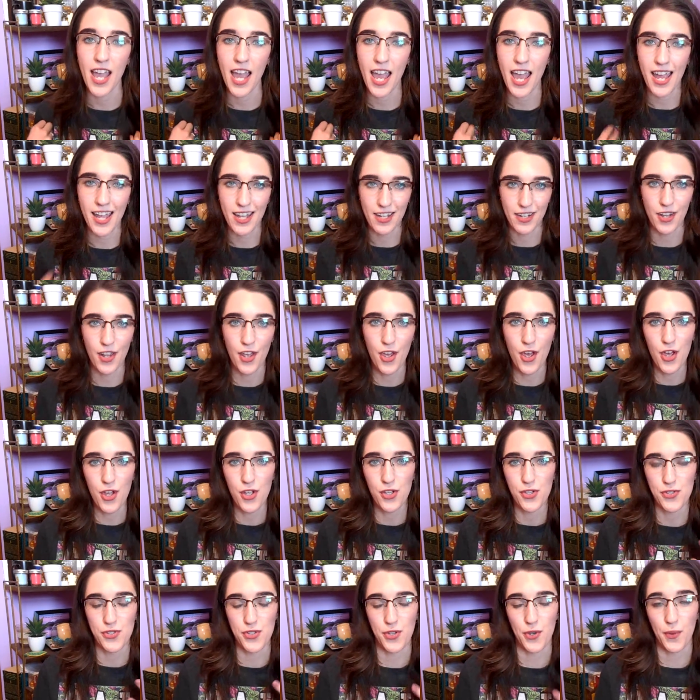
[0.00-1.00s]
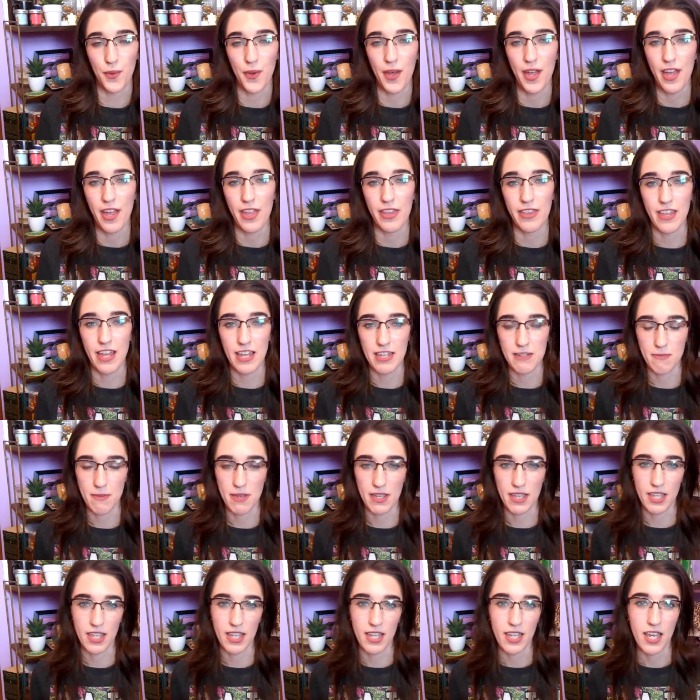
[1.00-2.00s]
and so that
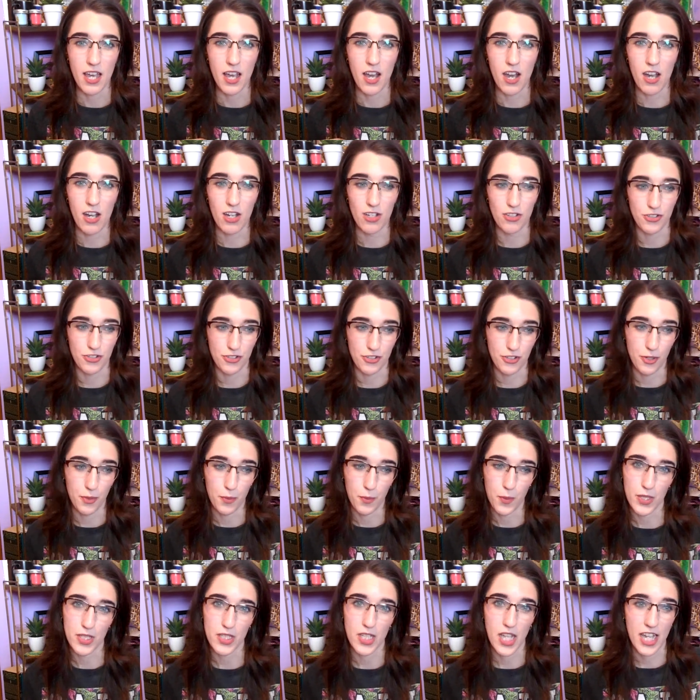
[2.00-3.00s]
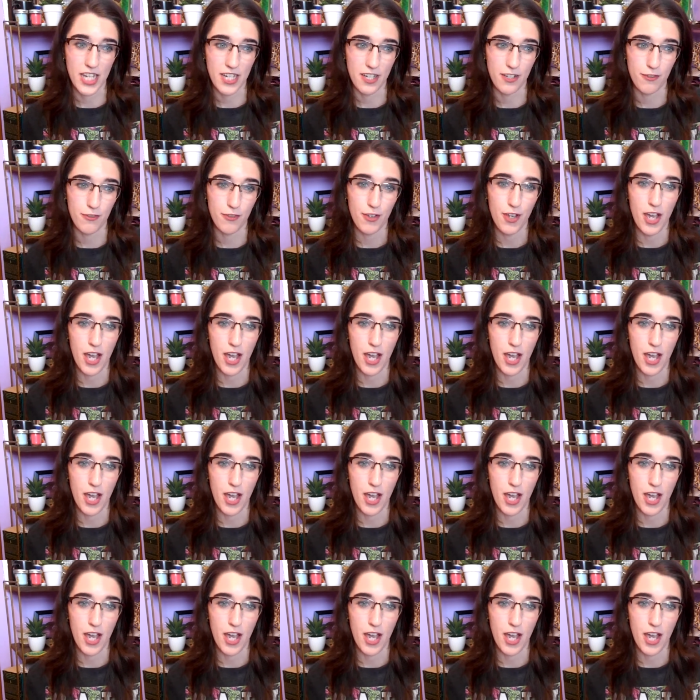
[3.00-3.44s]
may alter what kind of